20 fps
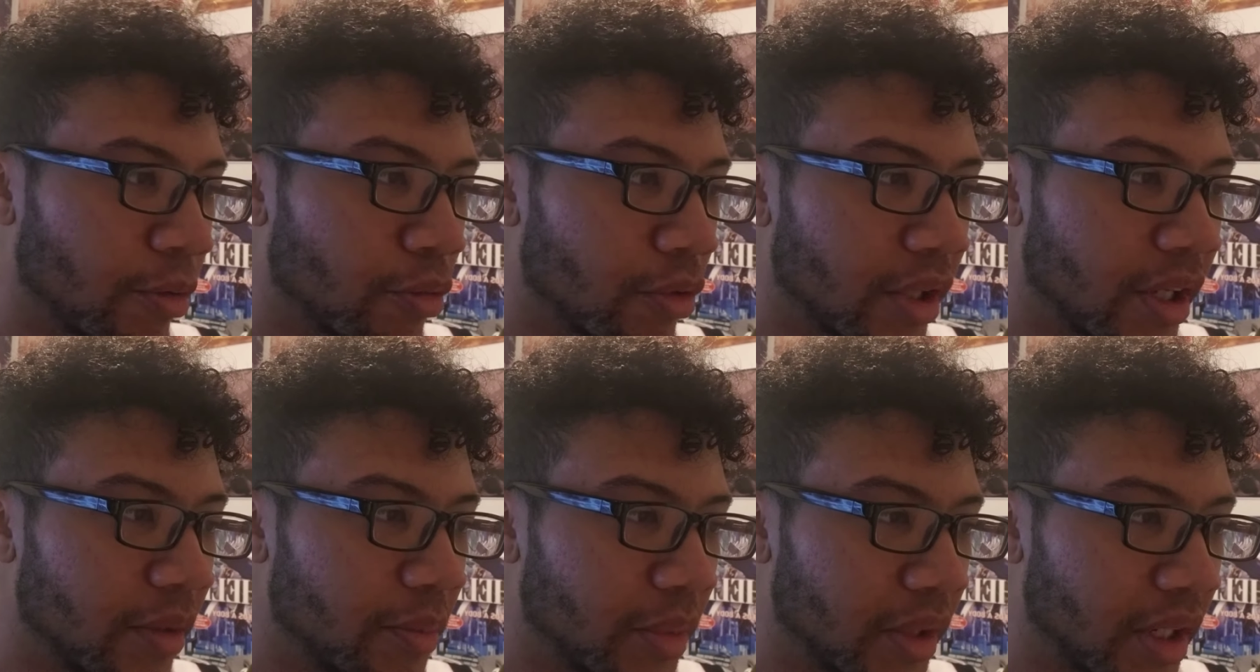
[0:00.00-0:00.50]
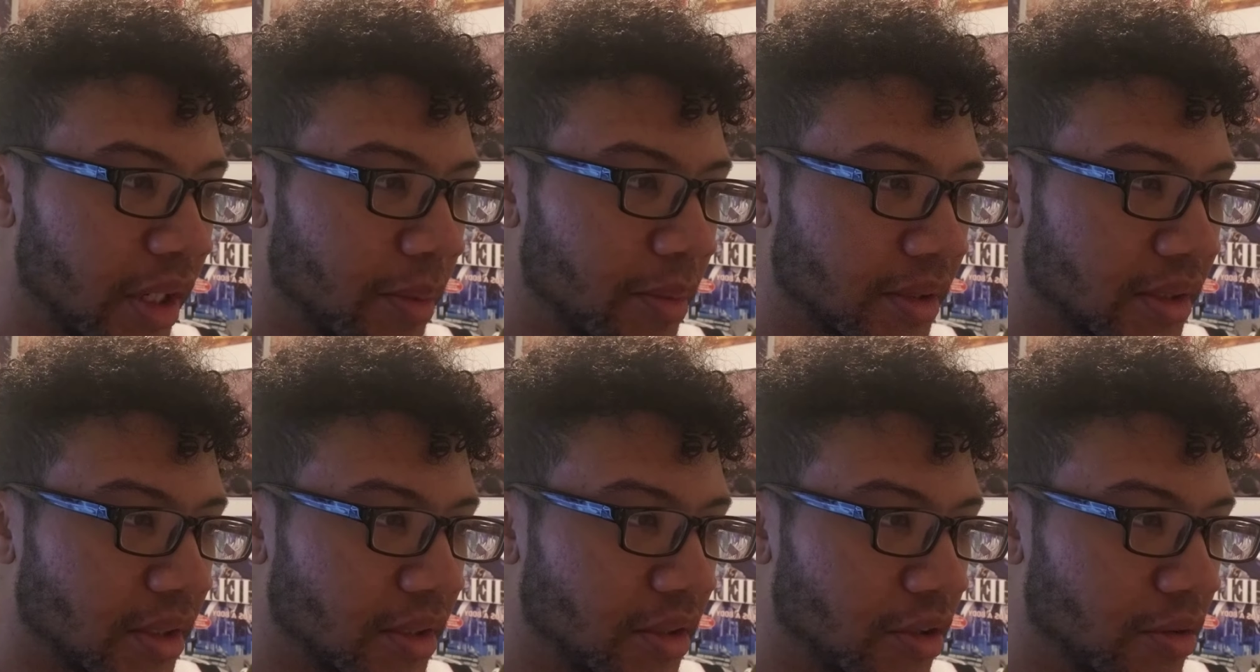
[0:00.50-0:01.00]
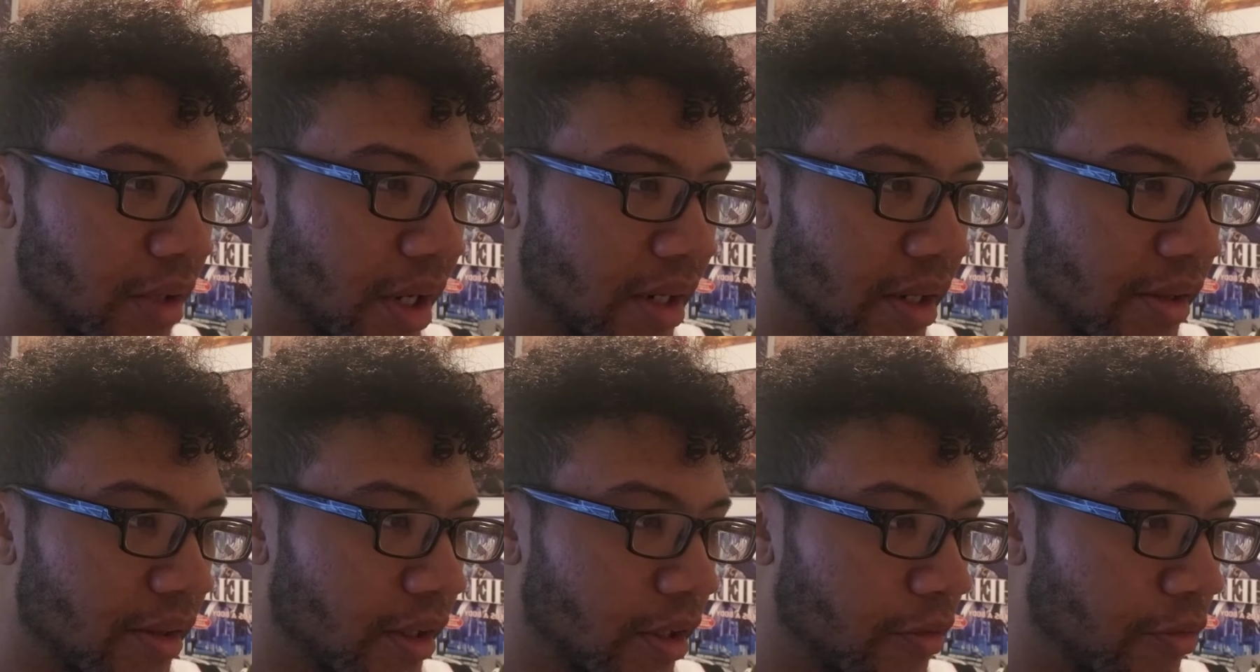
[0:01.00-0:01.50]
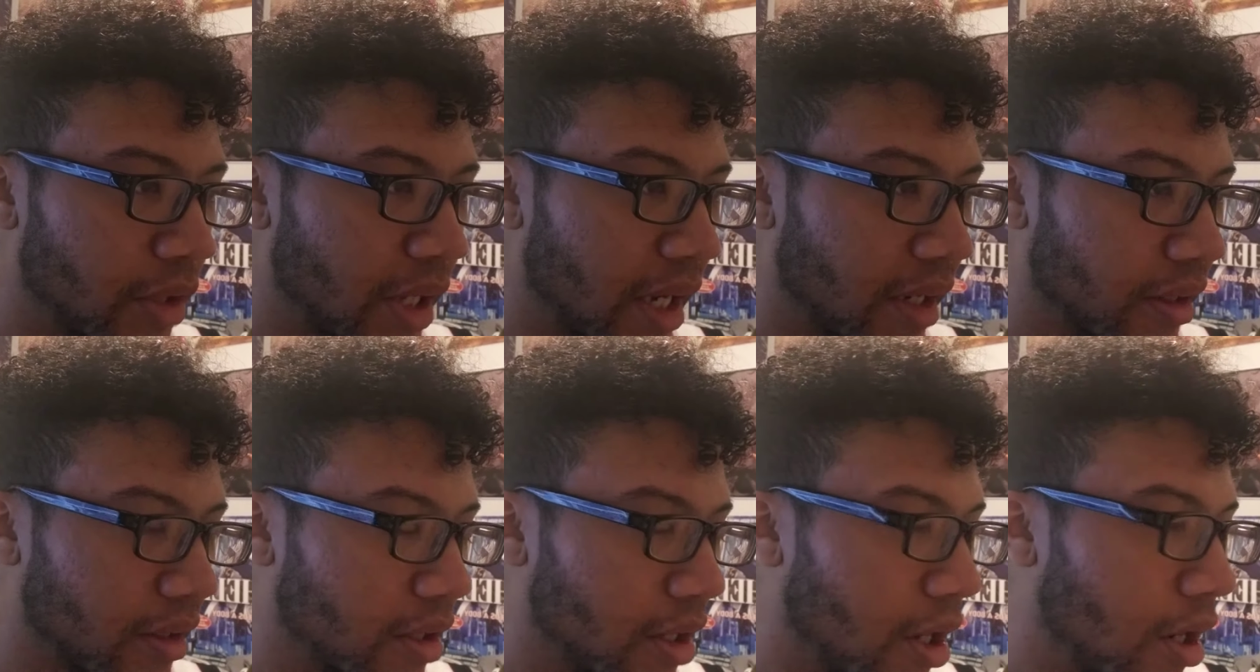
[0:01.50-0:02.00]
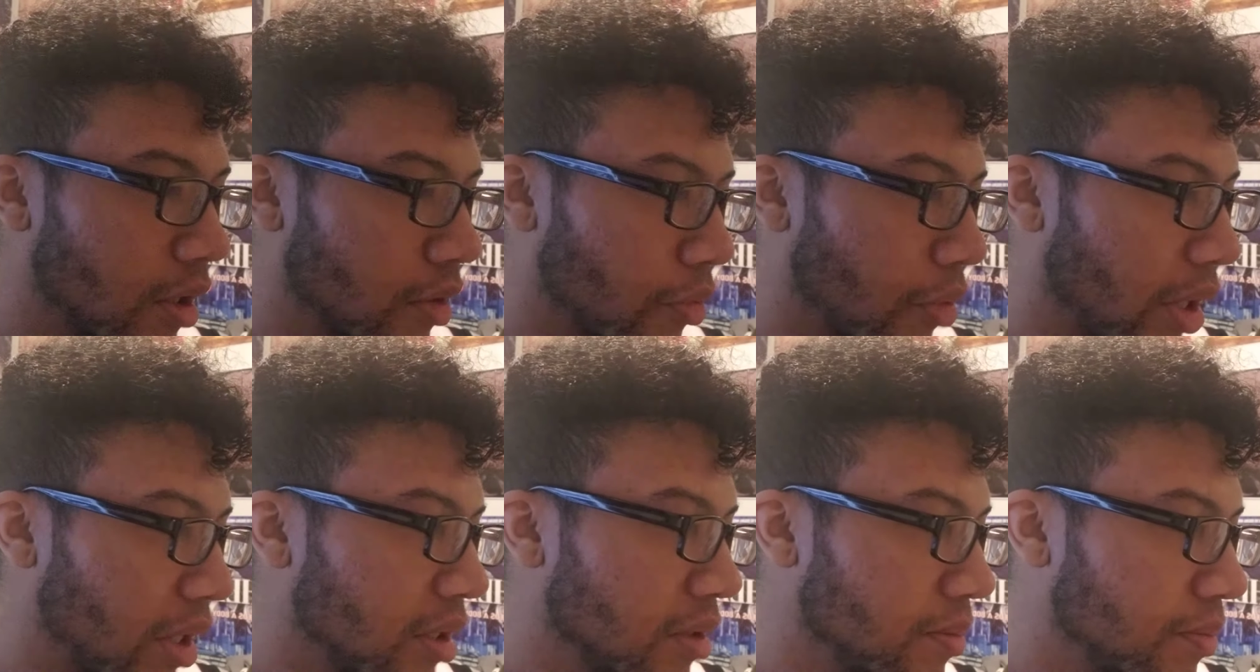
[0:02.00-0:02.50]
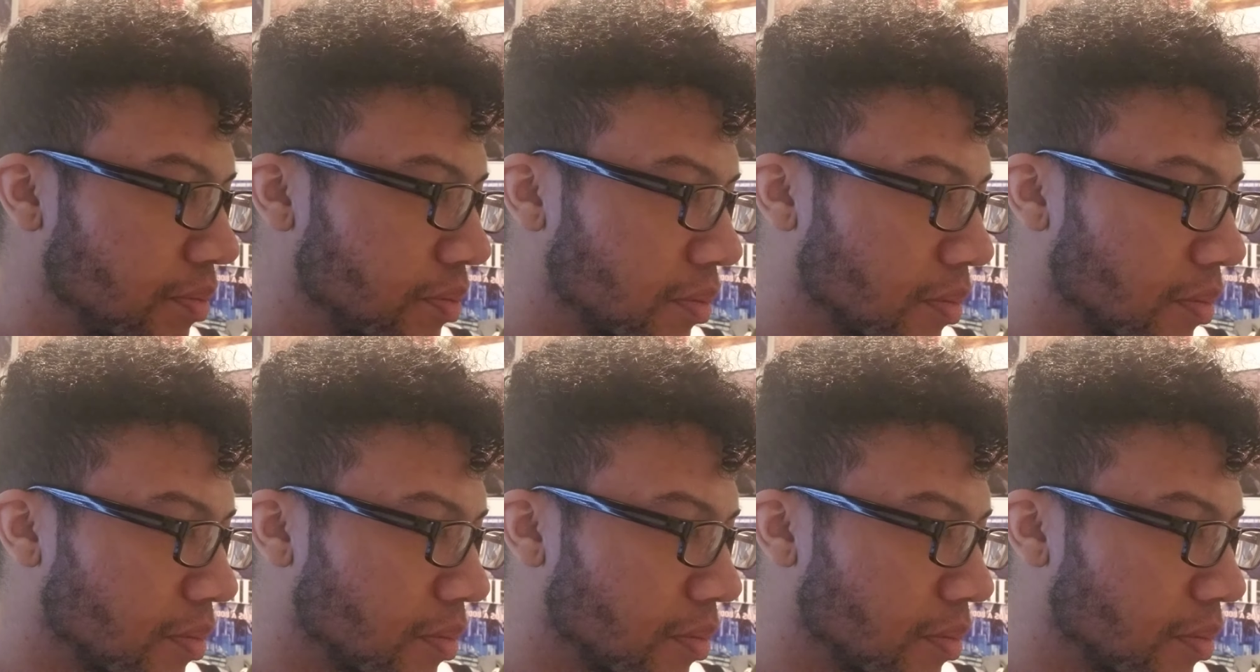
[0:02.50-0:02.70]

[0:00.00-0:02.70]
wouldn't have been able to do anything if we hadn't gone, right?